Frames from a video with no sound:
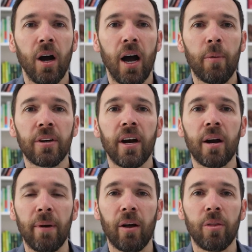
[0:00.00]
I want to
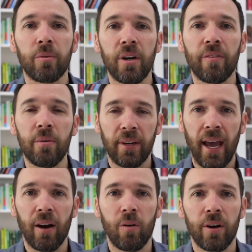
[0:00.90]
talk about 3 different
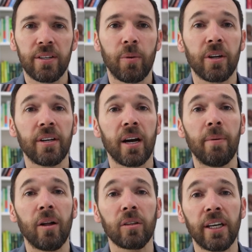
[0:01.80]
categories. I want to talk
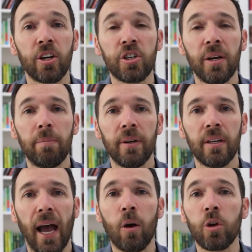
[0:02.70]
about leadership,
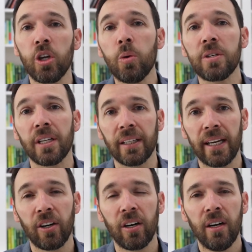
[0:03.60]
how you as a
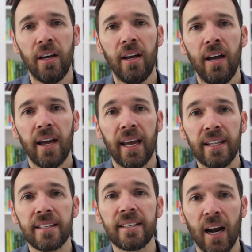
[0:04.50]
leader
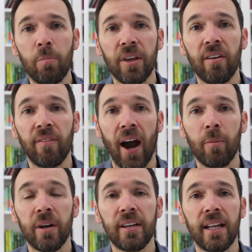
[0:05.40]
can set up the
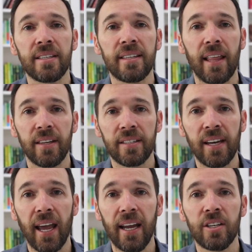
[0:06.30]
environment and set the
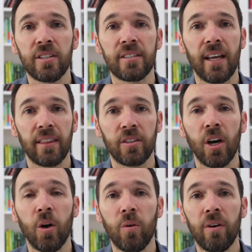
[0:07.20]
stage and set the
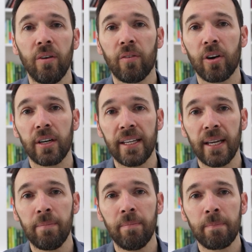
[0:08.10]
tone for a
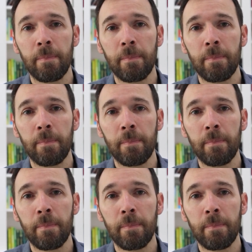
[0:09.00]
team.